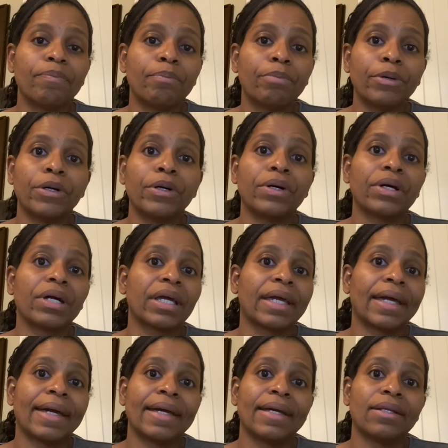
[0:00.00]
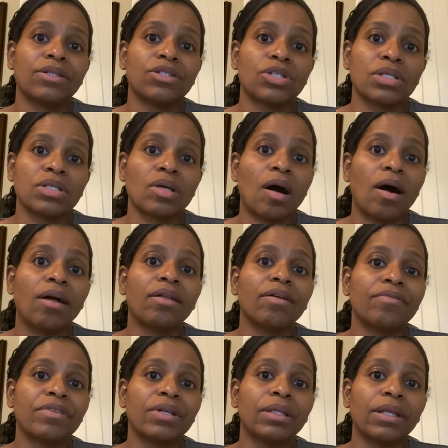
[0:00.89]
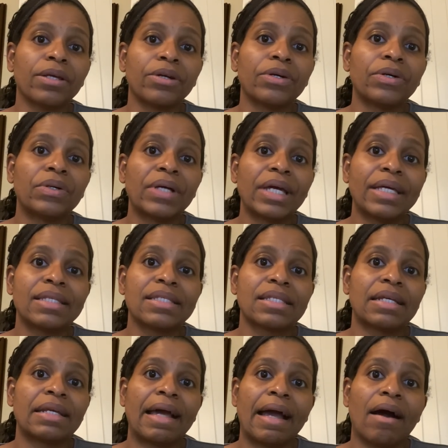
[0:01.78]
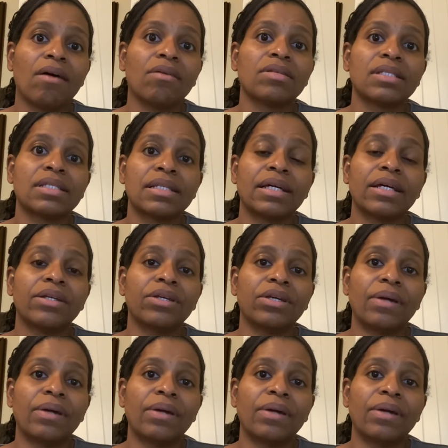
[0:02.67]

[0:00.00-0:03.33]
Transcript: book and just all of the little ins and outs that